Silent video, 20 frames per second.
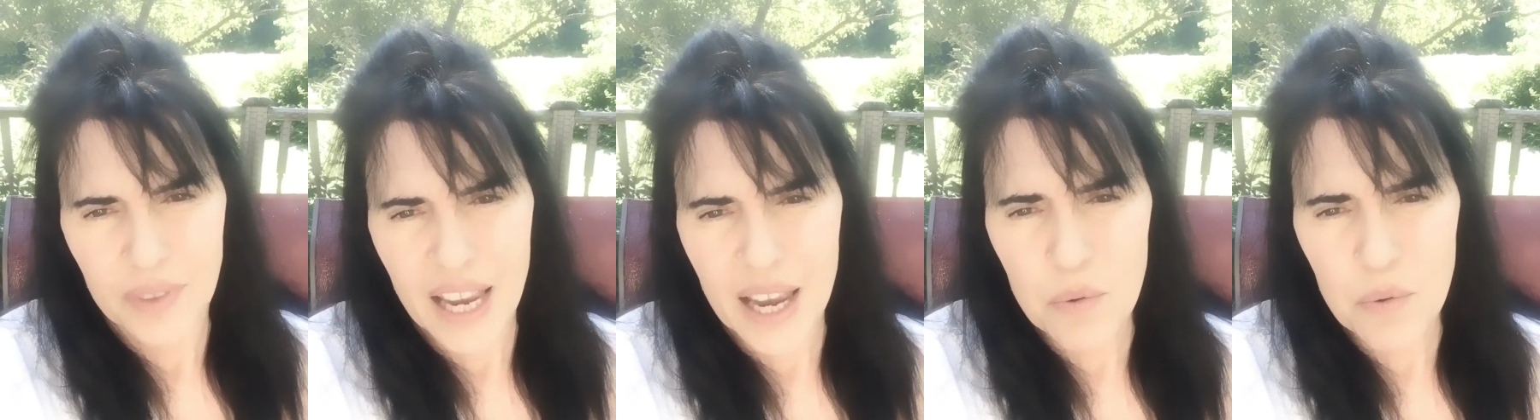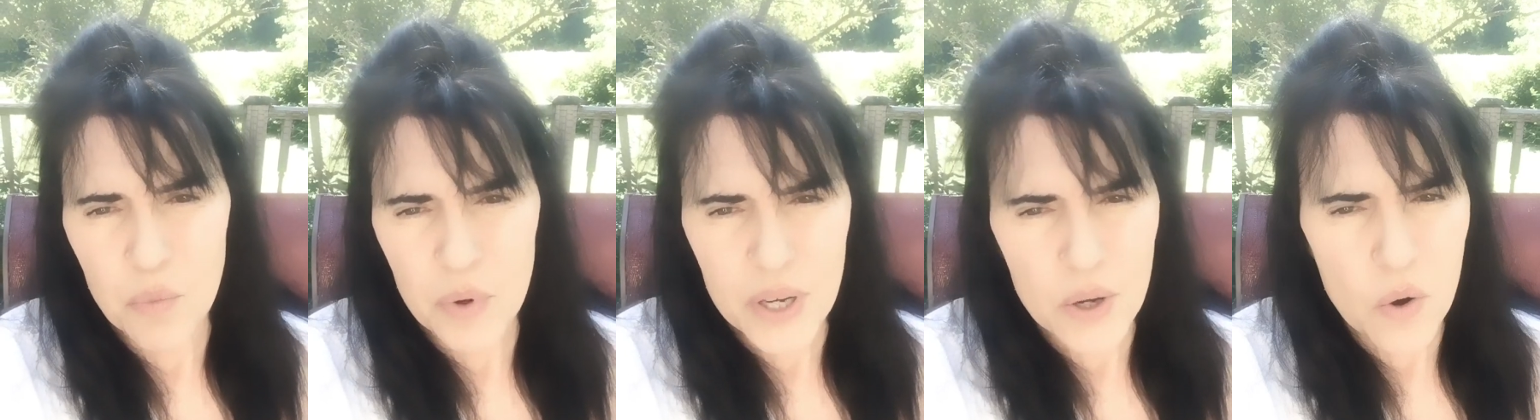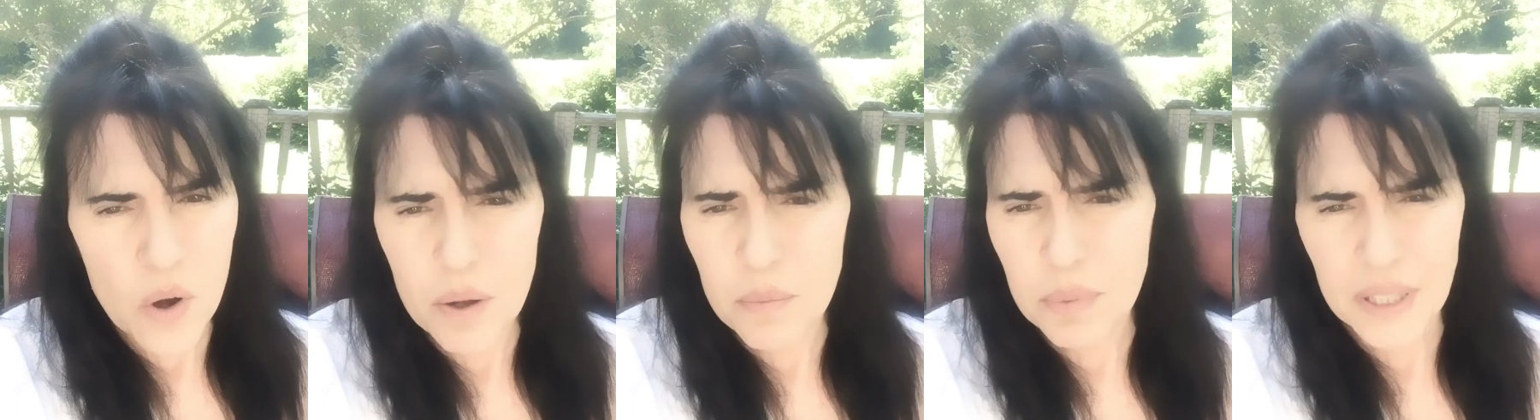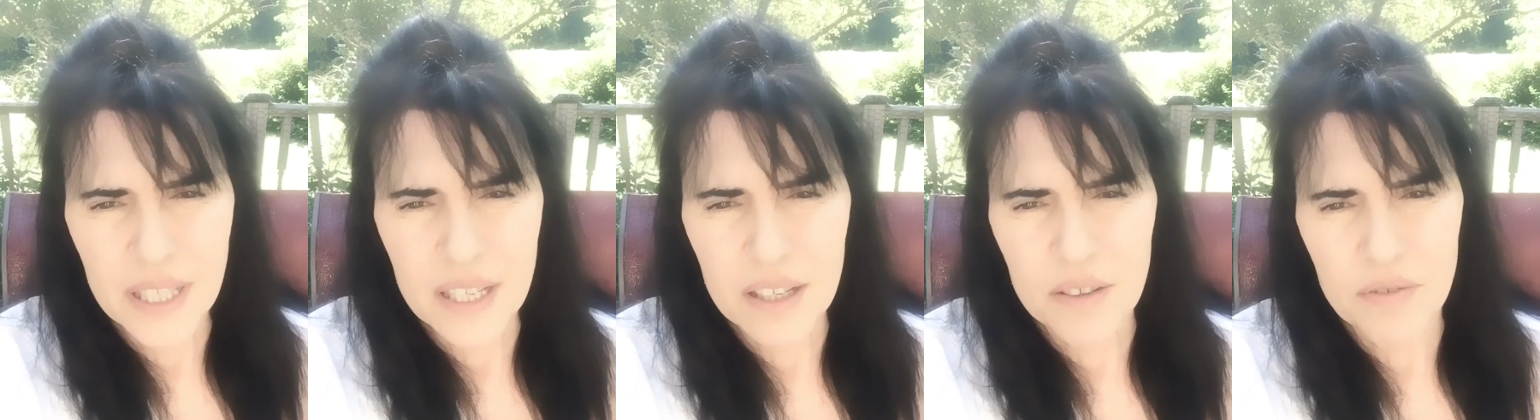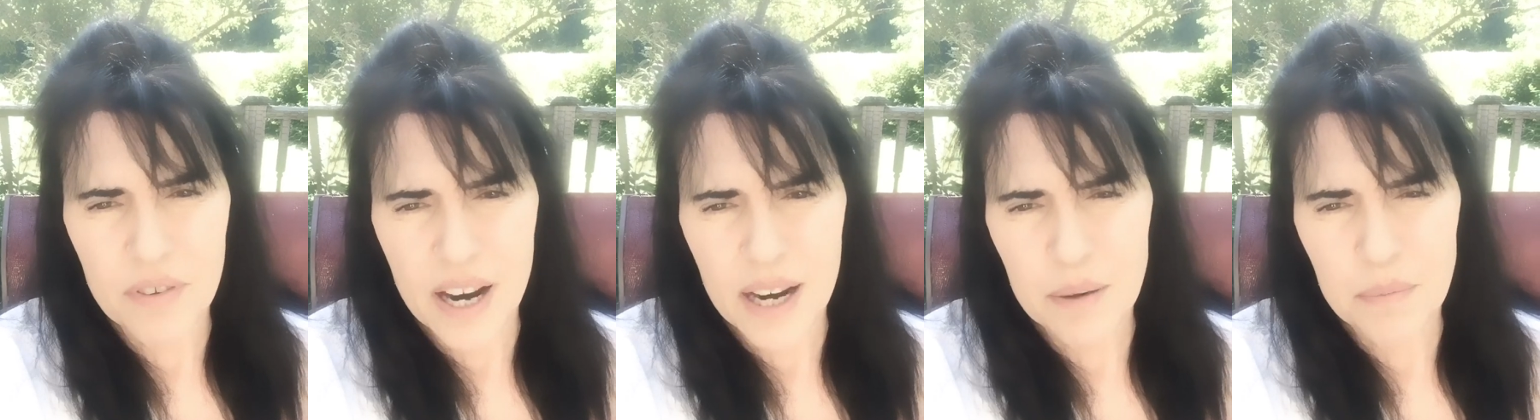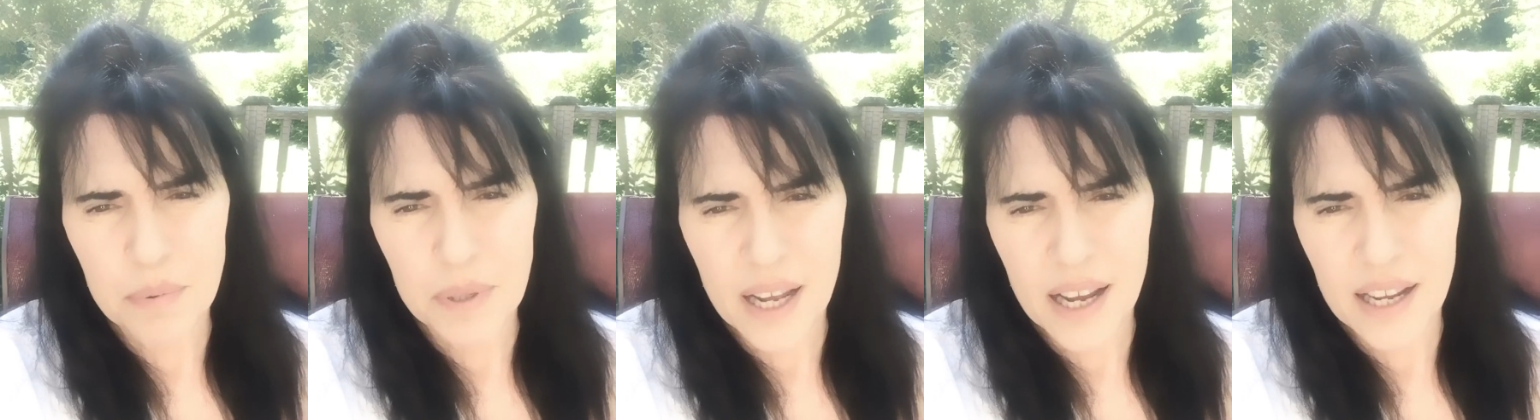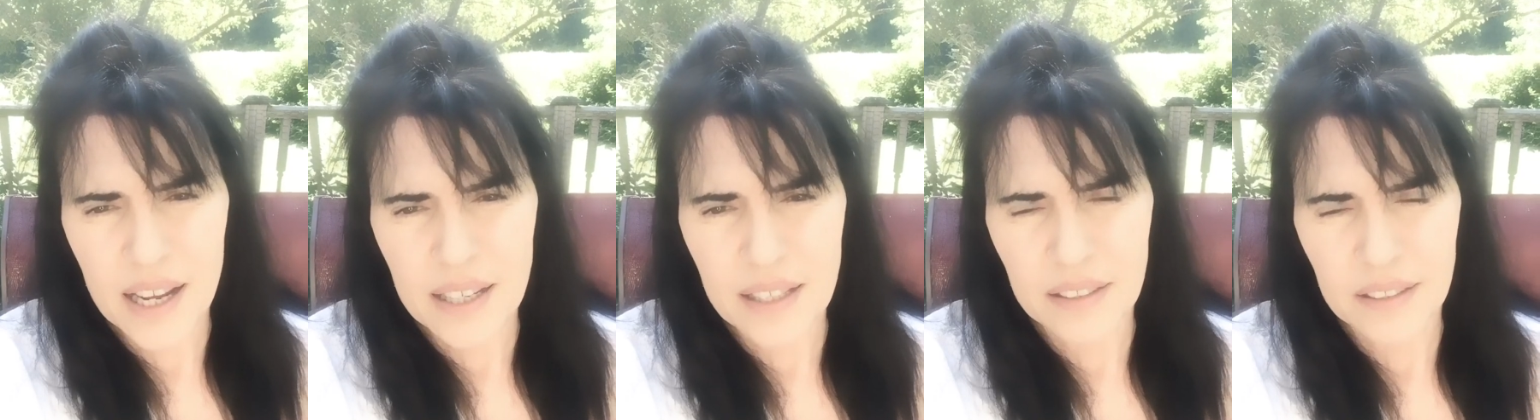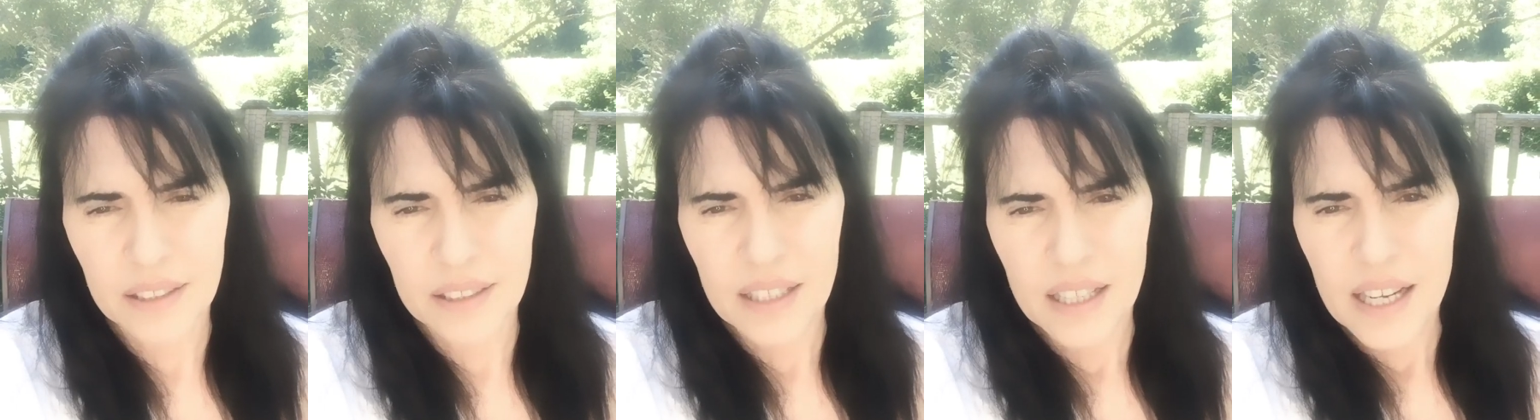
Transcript: and we all bleed red blood.